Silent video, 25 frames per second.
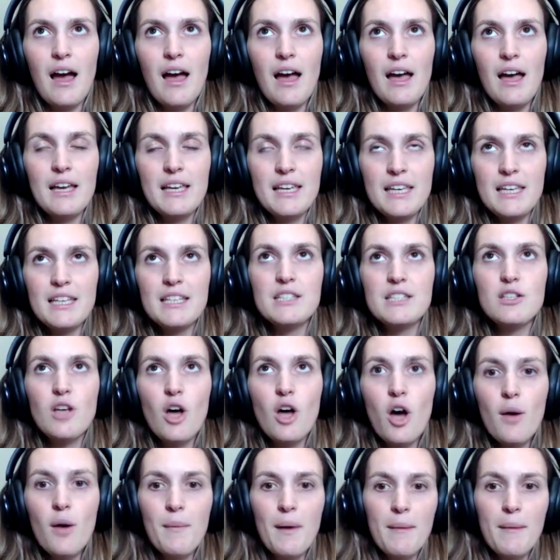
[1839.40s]
he
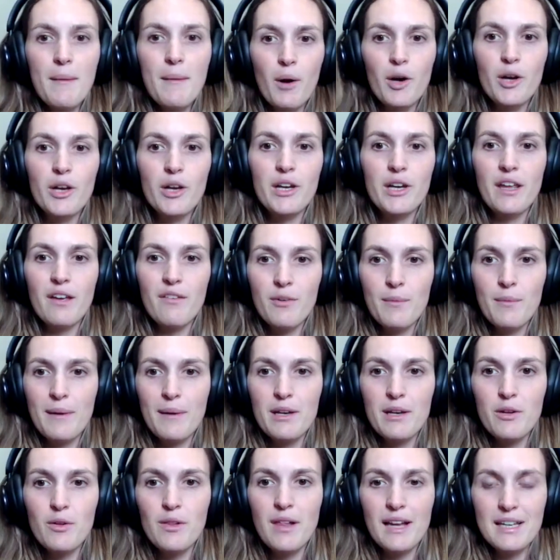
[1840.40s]
saw my marketing for my
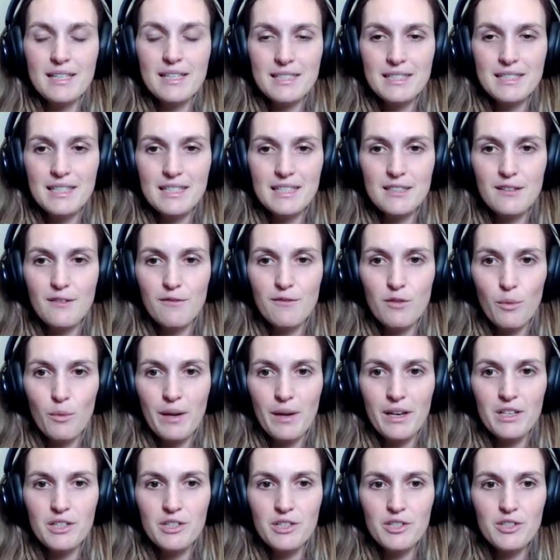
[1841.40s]
new class, Season of the
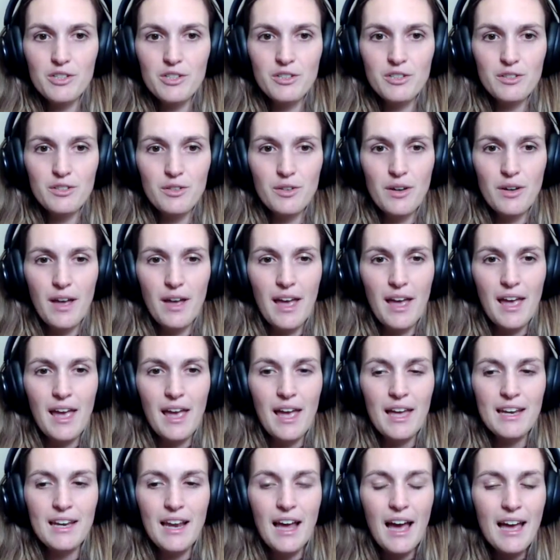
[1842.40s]
Witch. Okay.
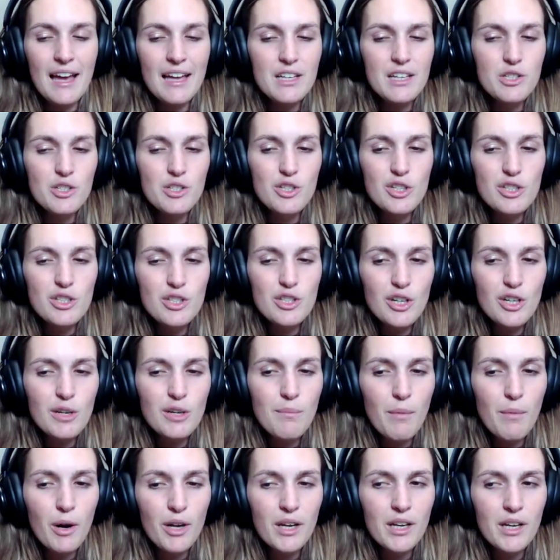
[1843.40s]
And I had just started
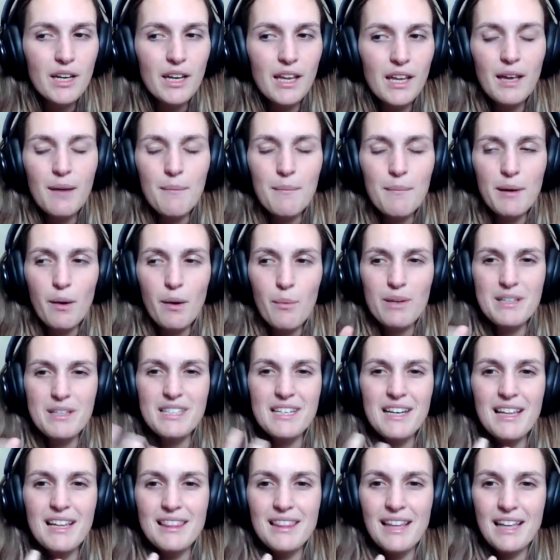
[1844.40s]
marketing it, but I
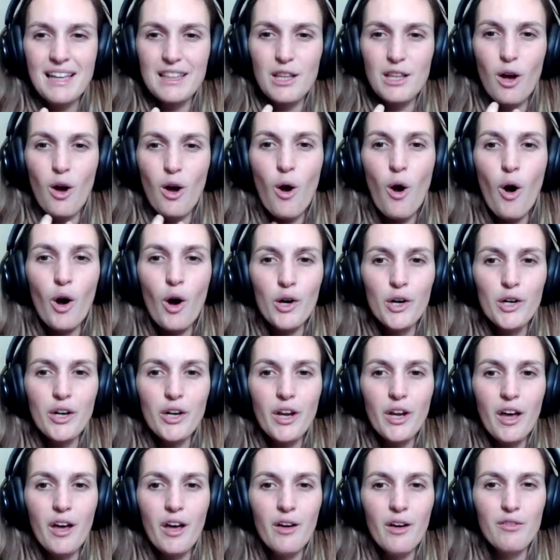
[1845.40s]
wasn't at like the heart
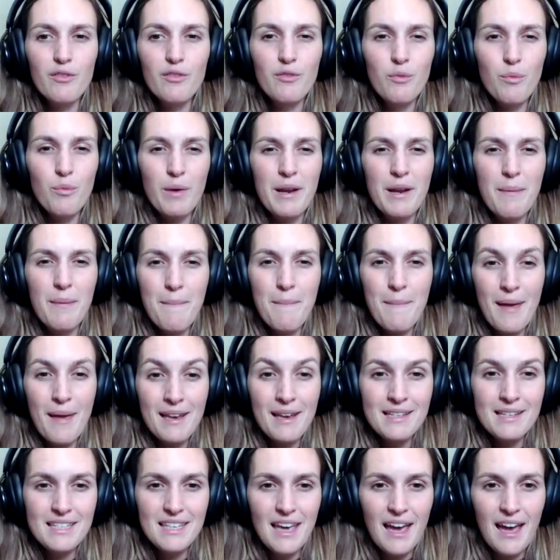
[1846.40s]
of what it
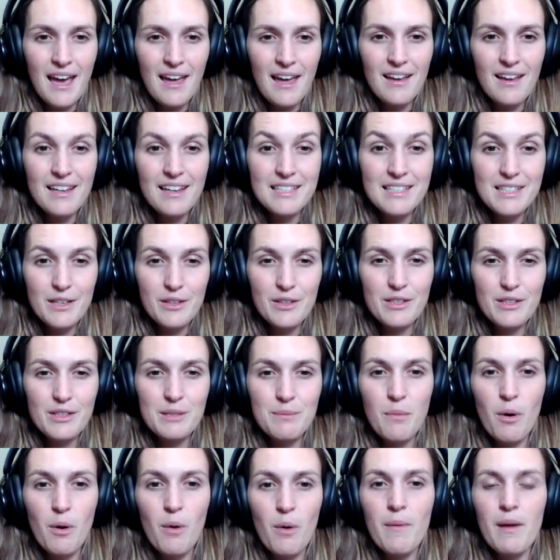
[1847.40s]
meant yet until
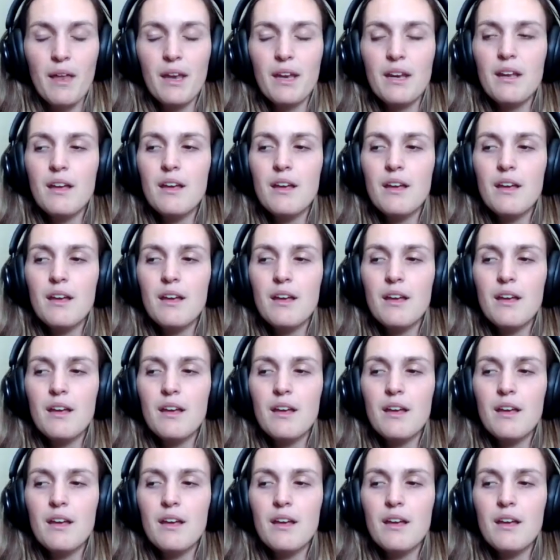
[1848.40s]
this moment.